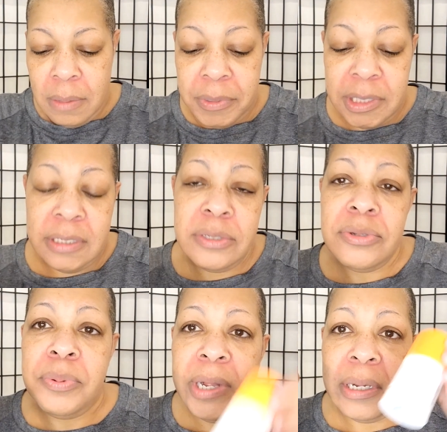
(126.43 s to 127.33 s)
But these
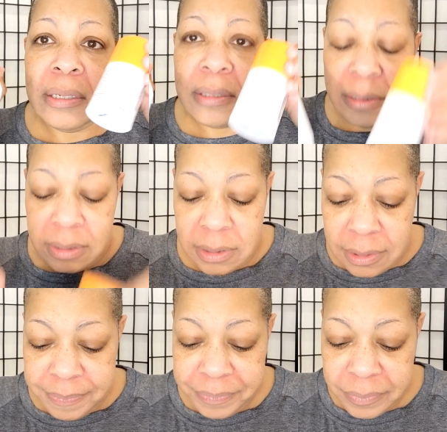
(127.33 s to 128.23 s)
two
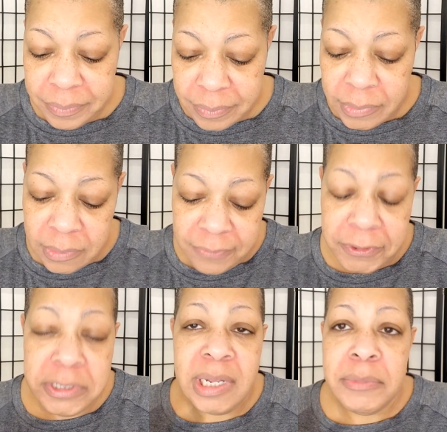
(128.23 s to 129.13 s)
products,
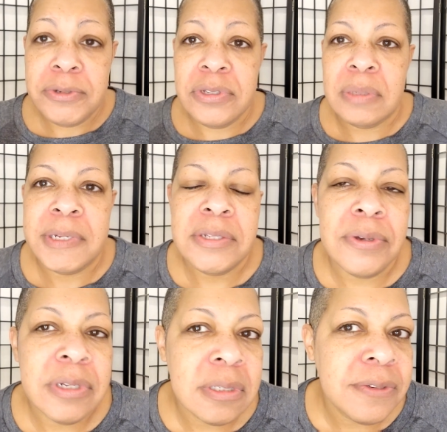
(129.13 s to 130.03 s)
first time using them, I
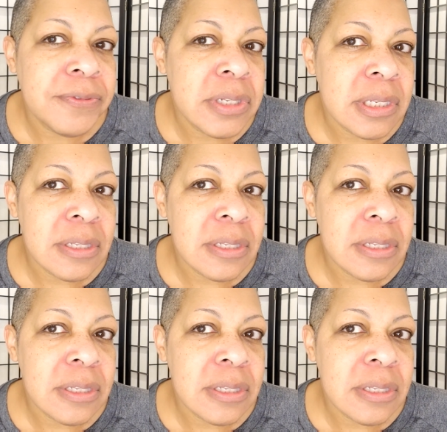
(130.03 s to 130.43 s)
saw a difference.